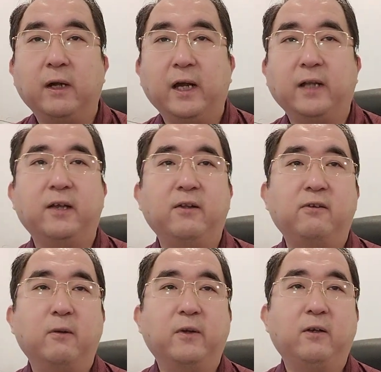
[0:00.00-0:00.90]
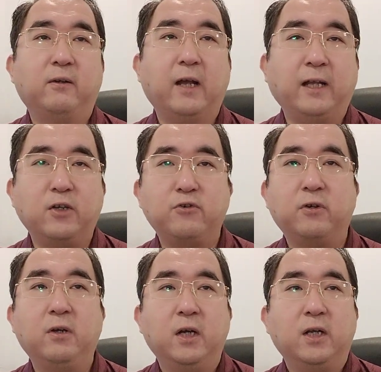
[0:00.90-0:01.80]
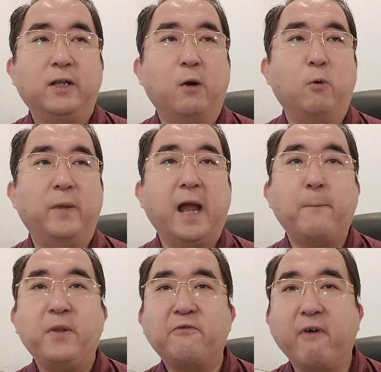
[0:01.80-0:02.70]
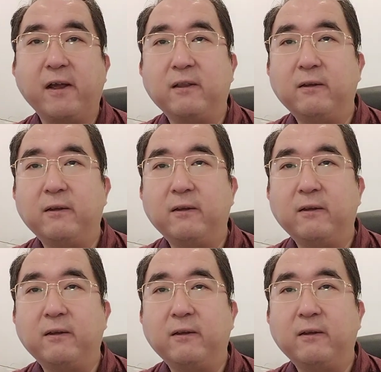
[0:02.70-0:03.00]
and then certain energy that will be amplified,